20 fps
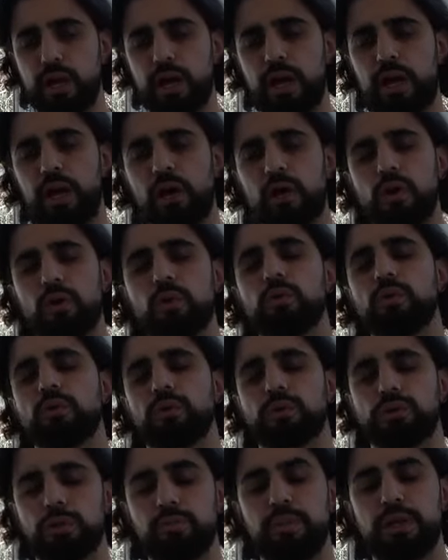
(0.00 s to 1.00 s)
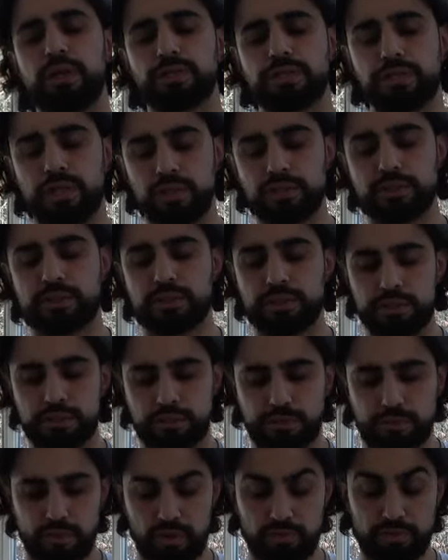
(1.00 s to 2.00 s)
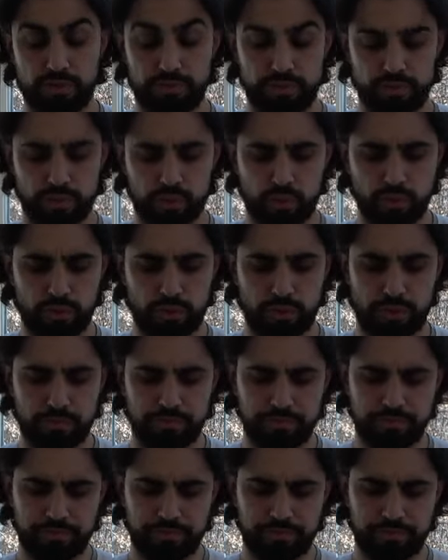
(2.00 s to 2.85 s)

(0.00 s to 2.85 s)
how to make sense of the first khutbah.